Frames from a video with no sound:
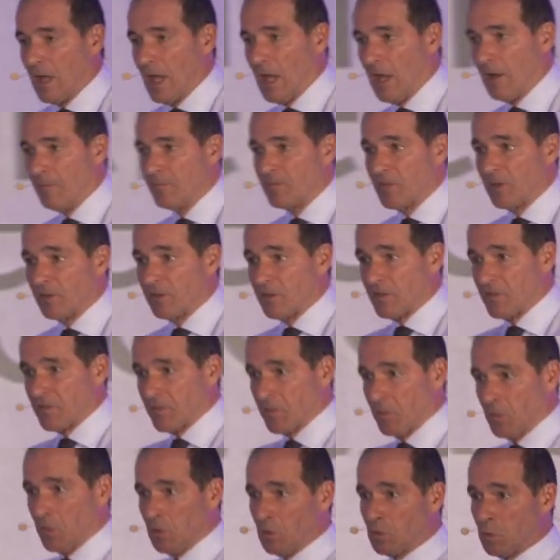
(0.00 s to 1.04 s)
that the
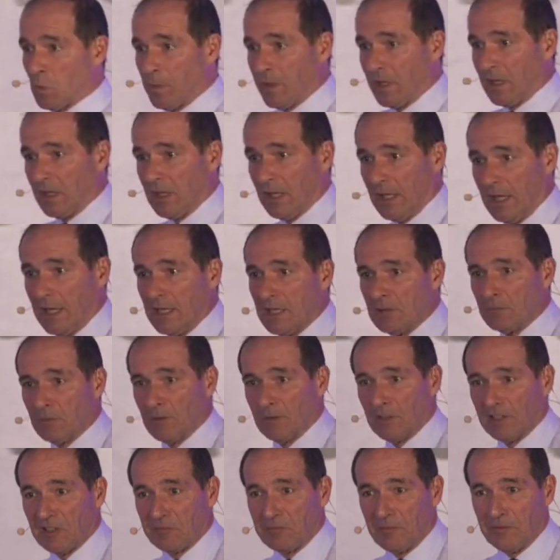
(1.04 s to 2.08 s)
food will be clean and
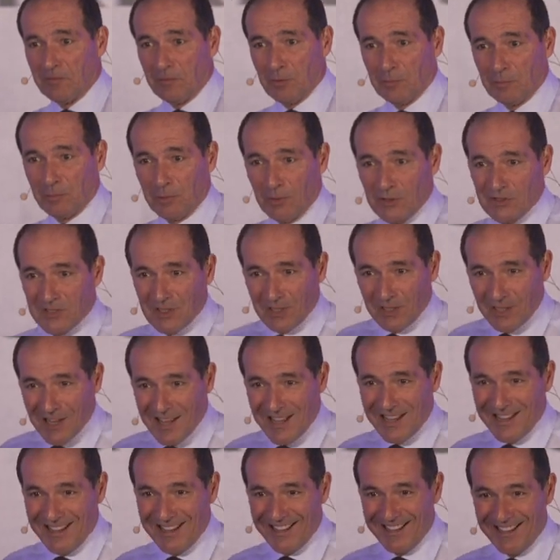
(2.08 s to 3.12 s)
won't give me food poisoning.
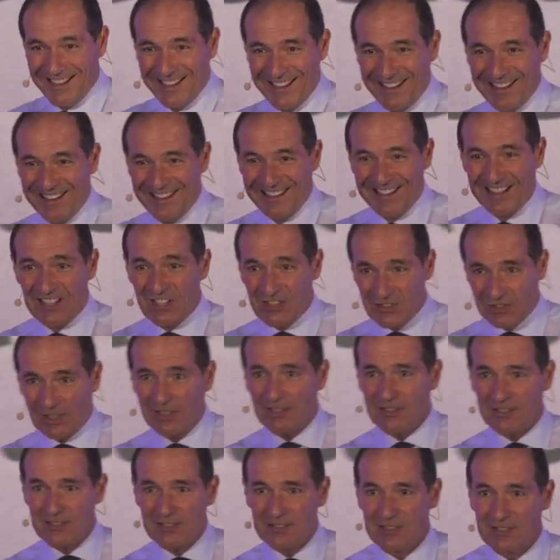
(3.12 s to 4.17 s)

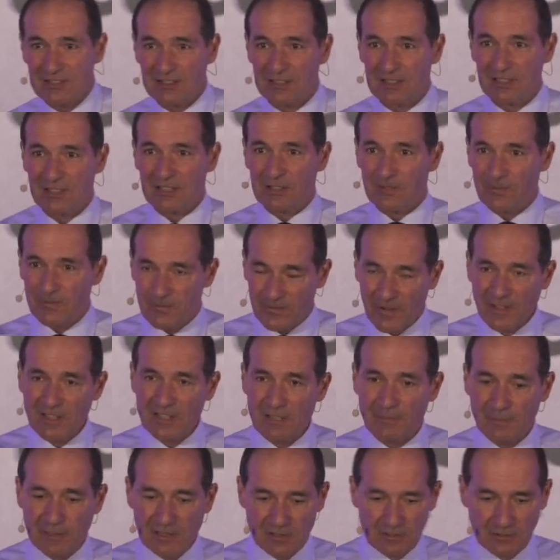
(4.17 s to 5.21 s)
Trust.
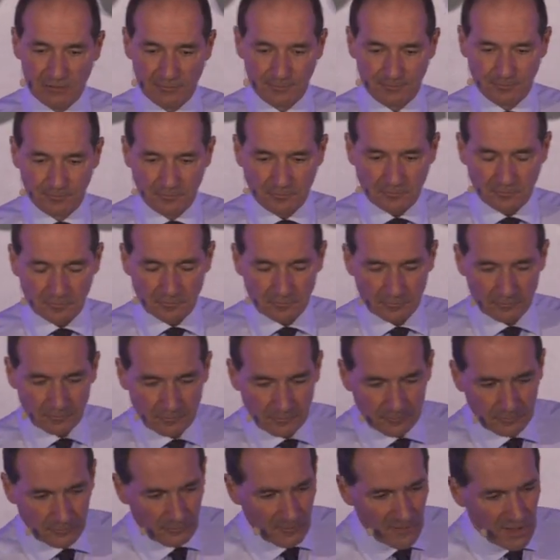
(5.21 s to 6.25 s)
Fundamental.
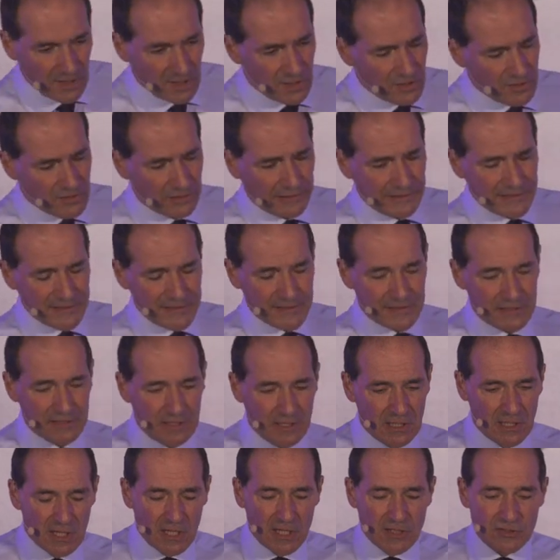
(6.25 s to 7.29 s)
Trust.
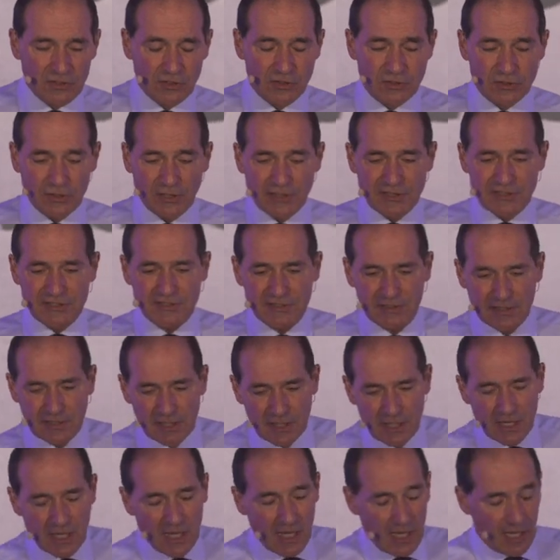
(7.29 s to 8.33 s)
So trust
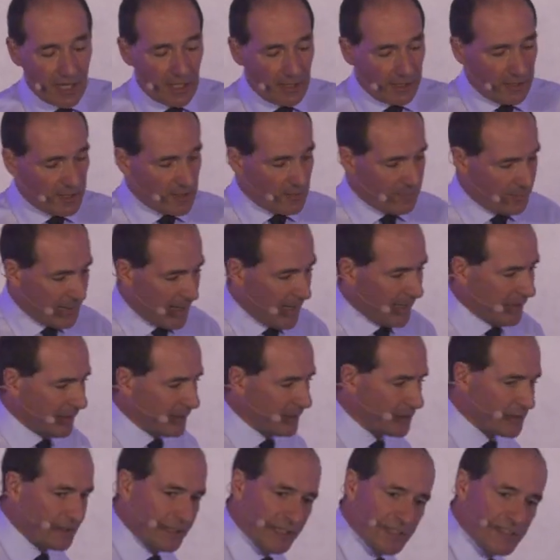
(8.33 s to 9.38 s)
in the
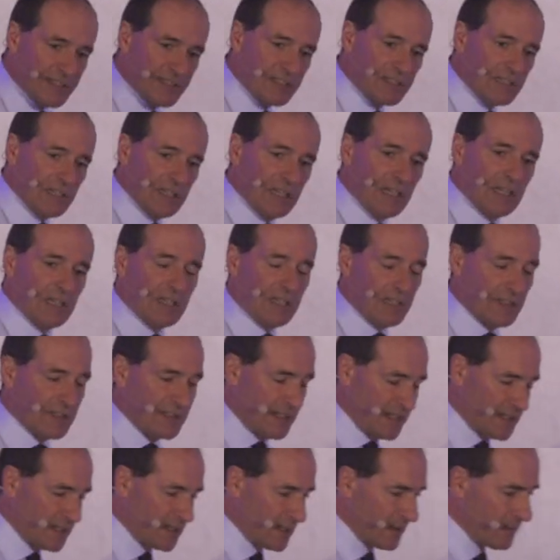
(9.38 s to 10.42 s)
bank, trust in
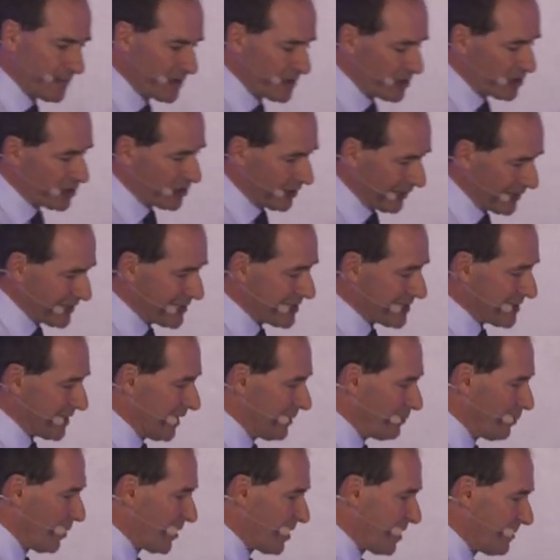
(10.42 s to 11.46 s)
systems, trust
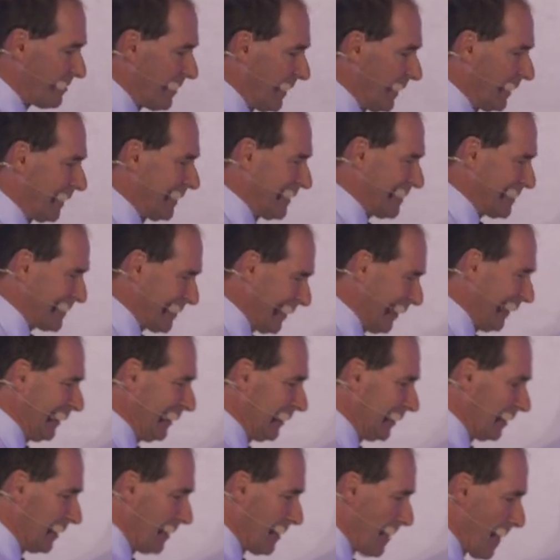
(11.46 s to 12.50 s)
in what the bank is
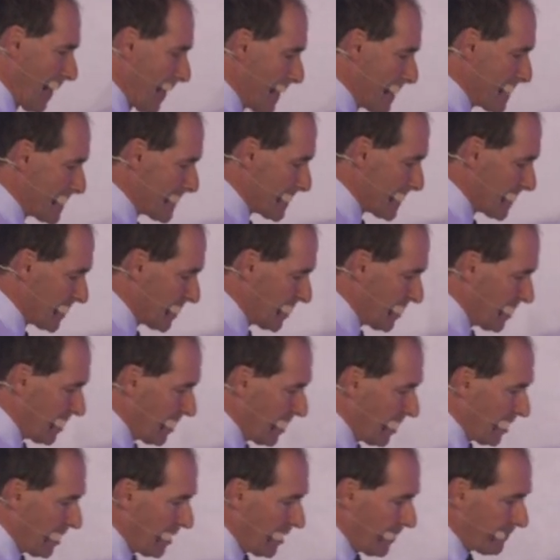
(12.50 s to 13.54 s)
saying.
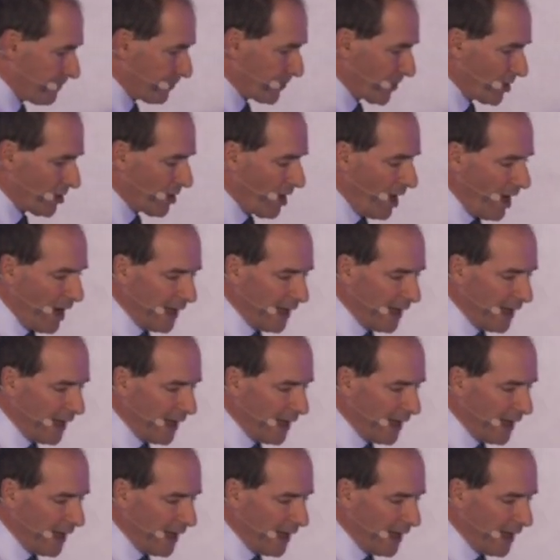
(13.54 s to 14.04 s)
You know,